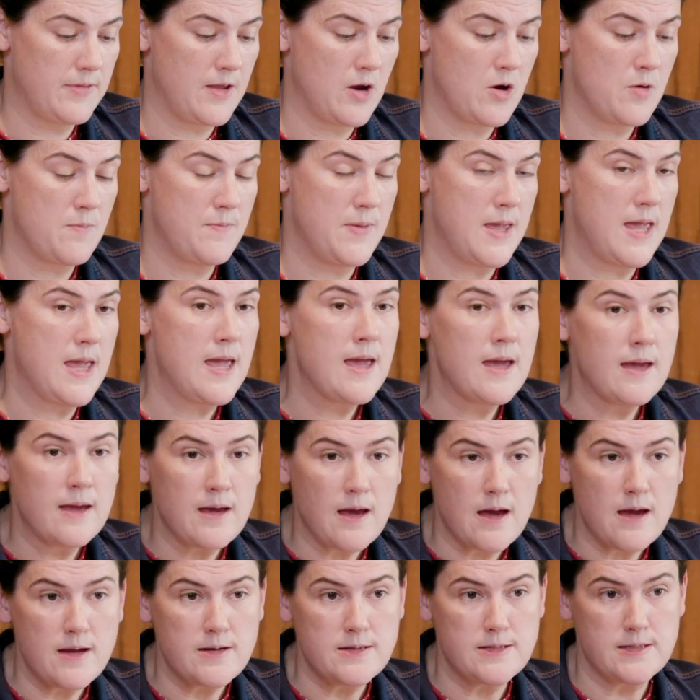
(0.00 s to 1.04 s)
there being
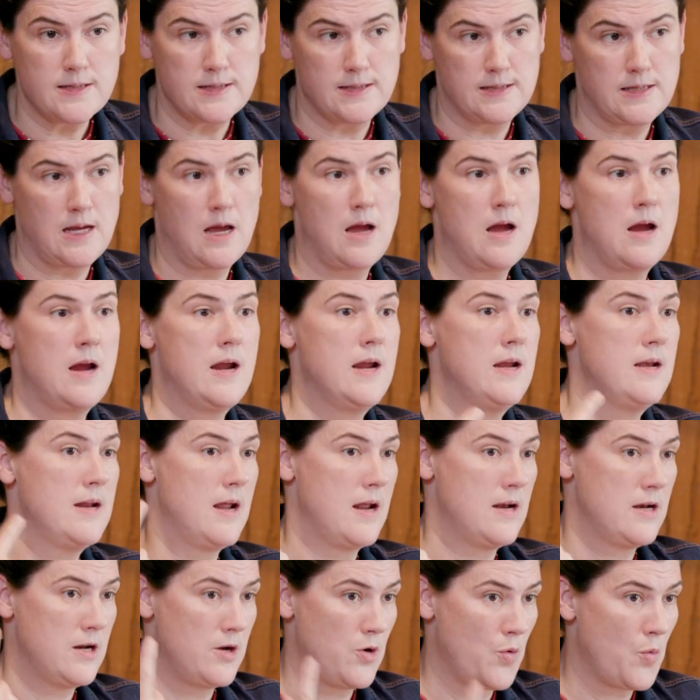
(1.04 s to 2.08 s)
a design
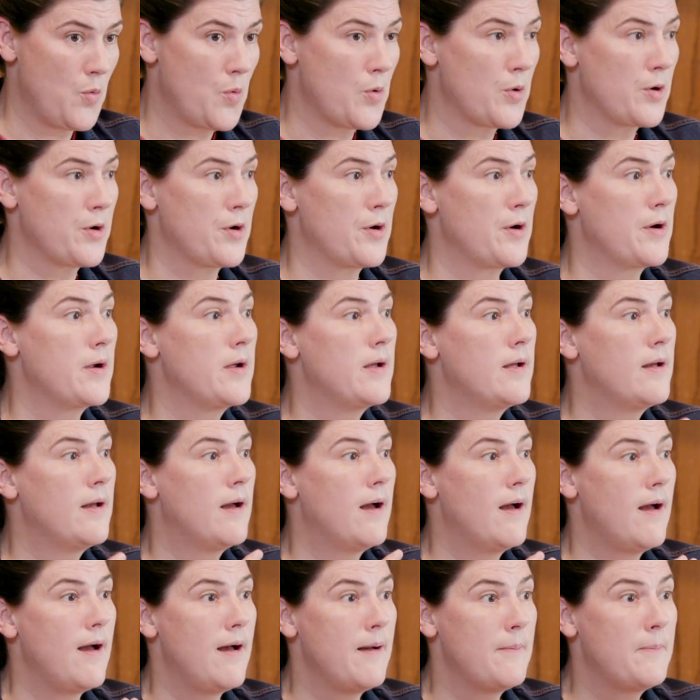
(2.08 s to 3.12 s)
and an order
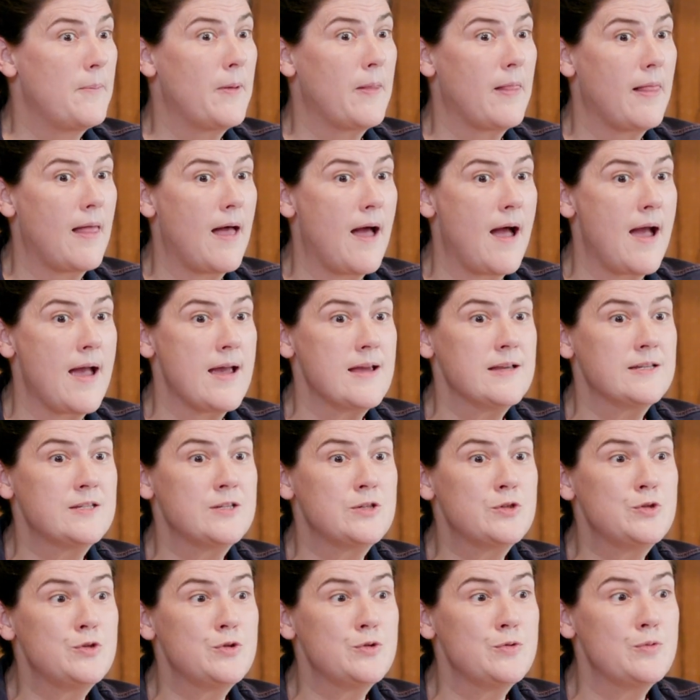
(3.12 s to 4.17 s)

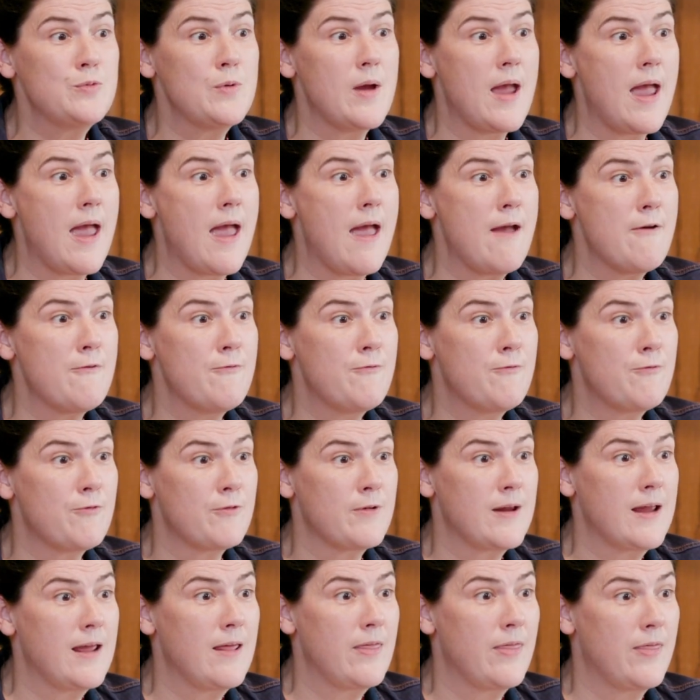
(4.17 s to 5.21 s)
applies to
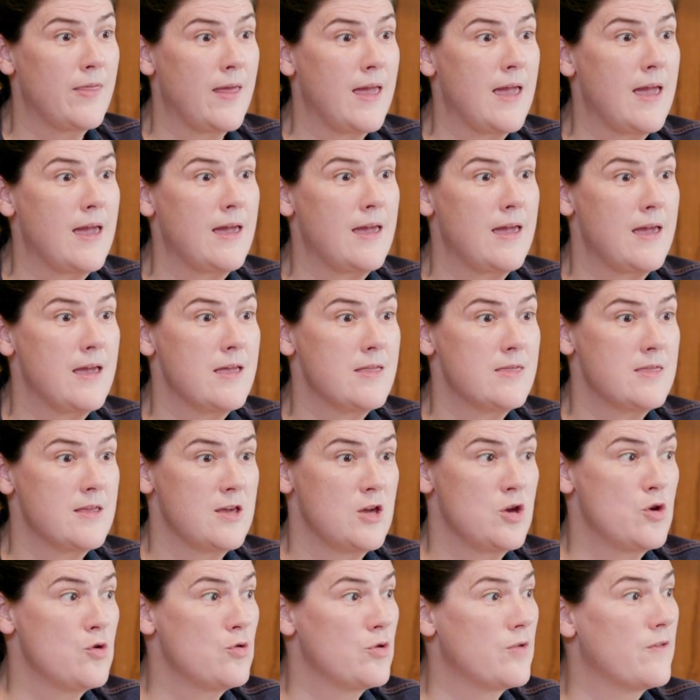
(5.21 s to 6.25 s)
everything in the
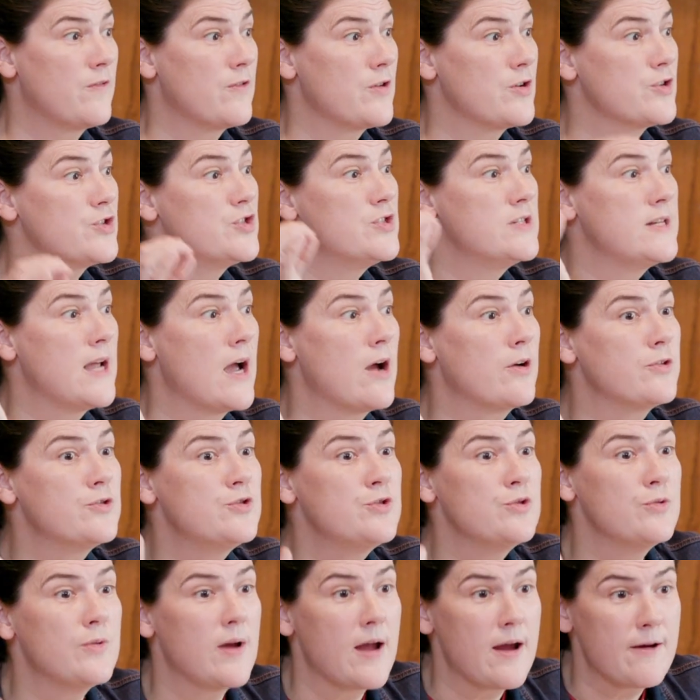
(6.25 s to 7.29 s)
universe, down
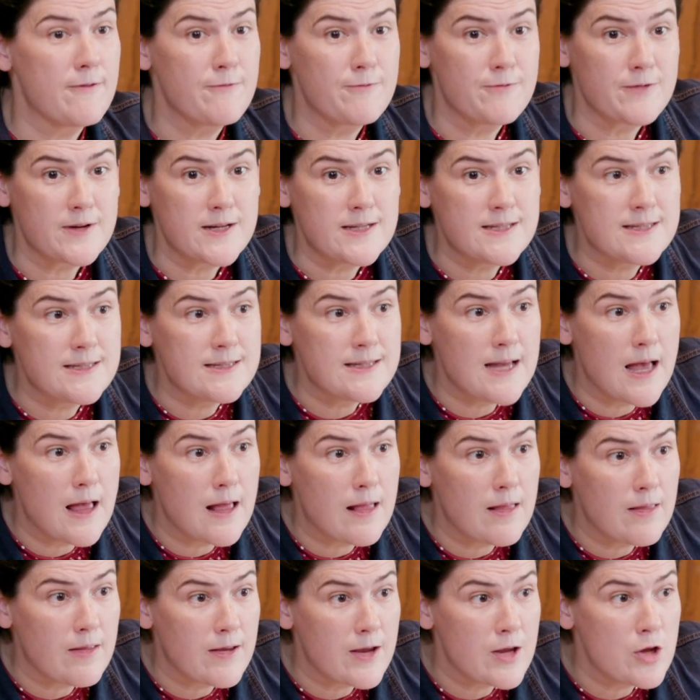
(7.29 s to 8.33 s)
to every
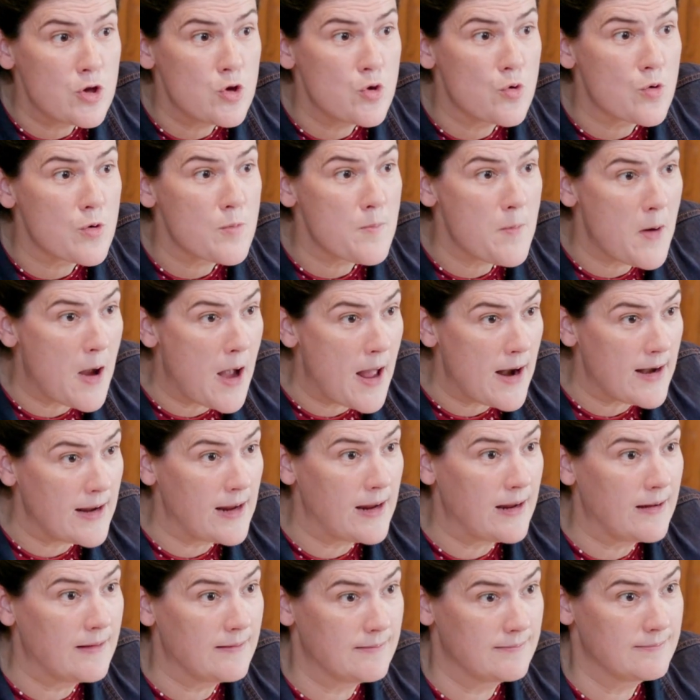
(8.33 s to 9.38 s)
cell in your
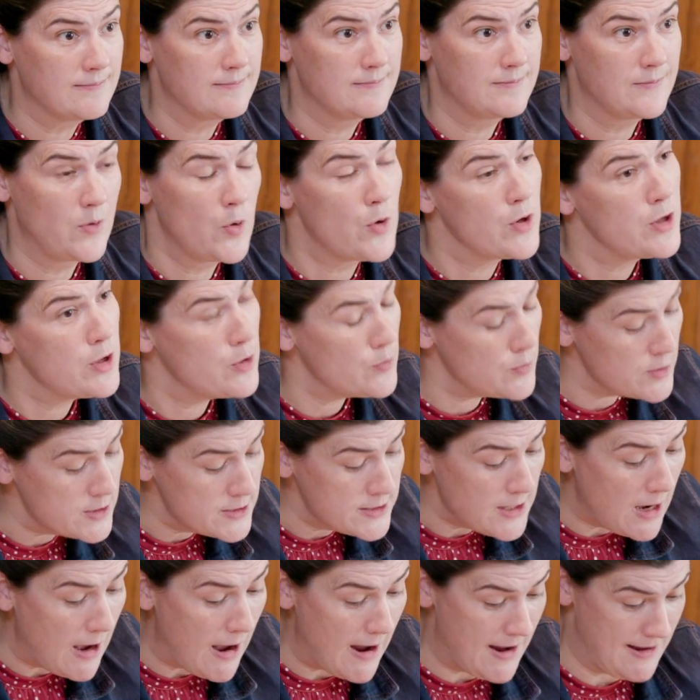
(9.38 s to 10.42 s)
body, or you would
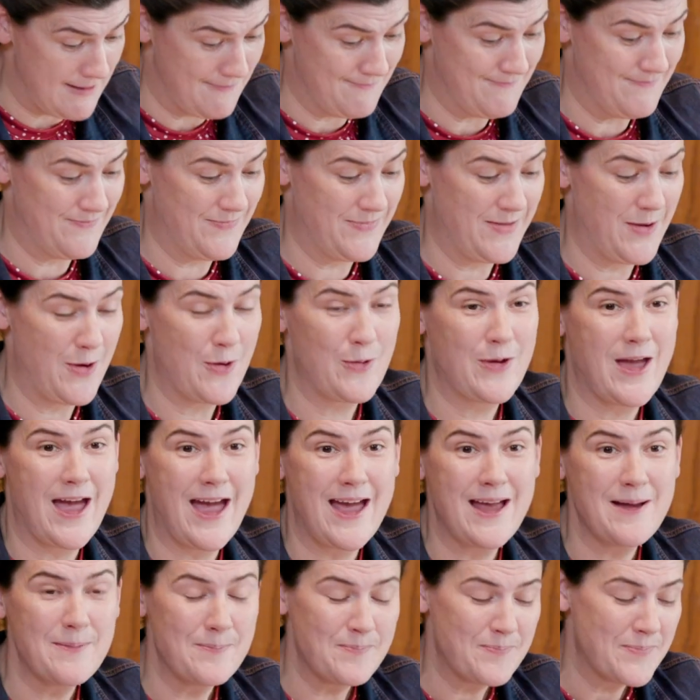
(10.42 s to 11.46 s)
die,
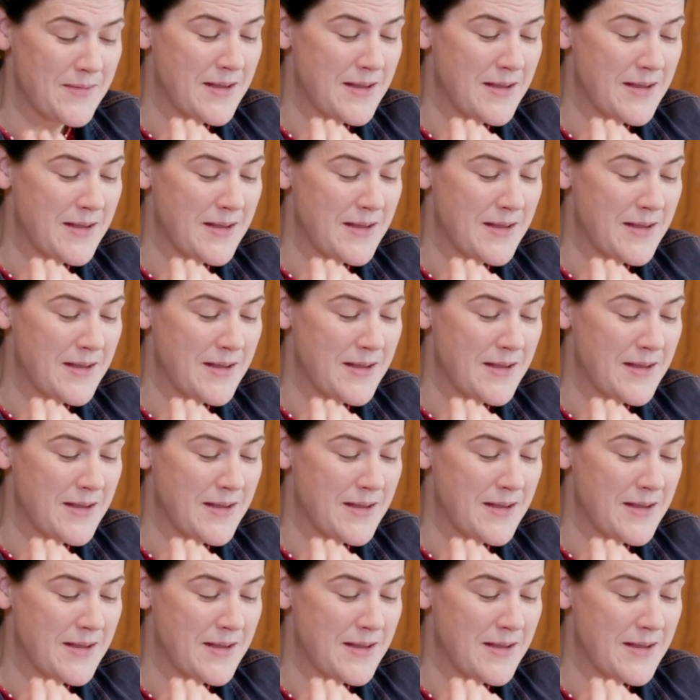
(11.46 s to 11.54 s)
okay?